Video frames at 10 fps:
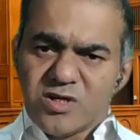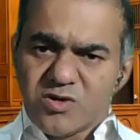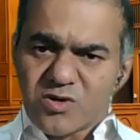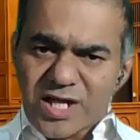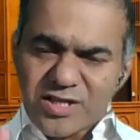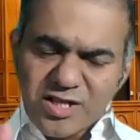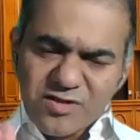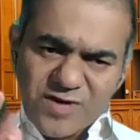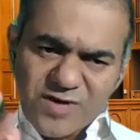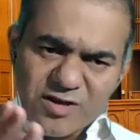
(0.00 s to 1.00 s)
You can
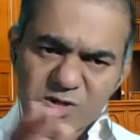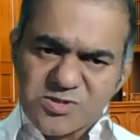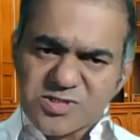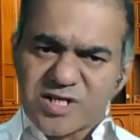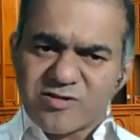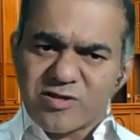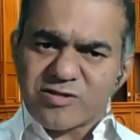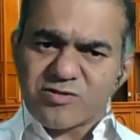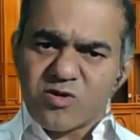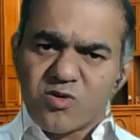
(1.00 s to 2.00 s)
invite your friends
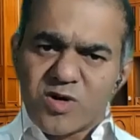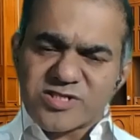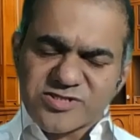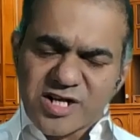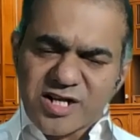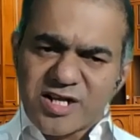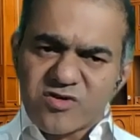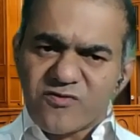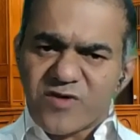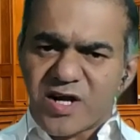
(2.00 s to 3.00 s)
also who are struggling
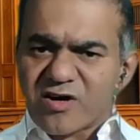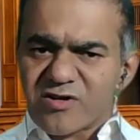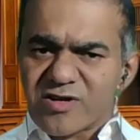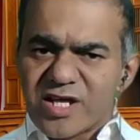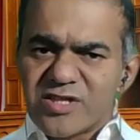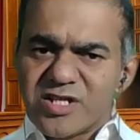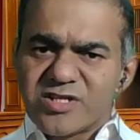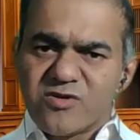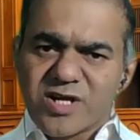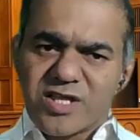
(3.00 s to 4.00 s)
to find out their
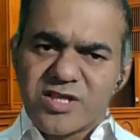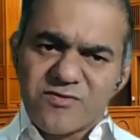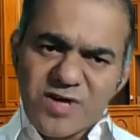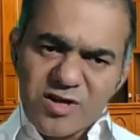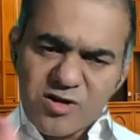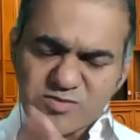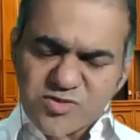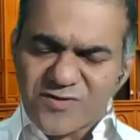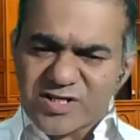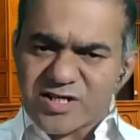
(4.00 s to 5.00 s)
niche. You can invite your
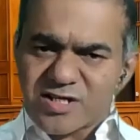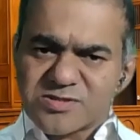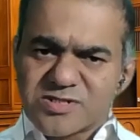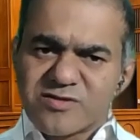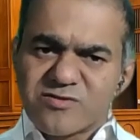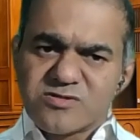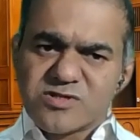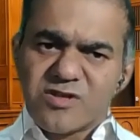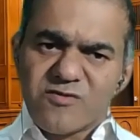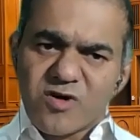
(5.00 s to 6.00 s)
professional friends who
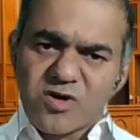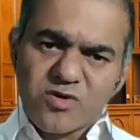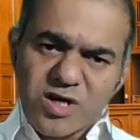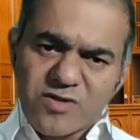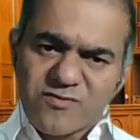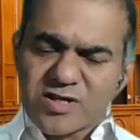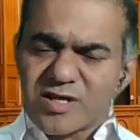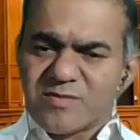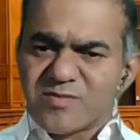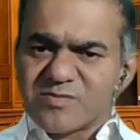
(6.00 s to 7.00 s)
really want to convert
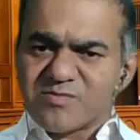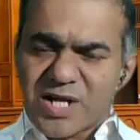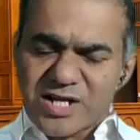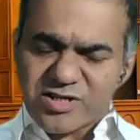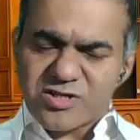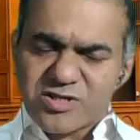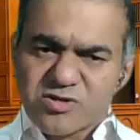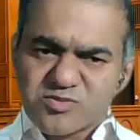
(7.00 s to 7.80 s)
their passion into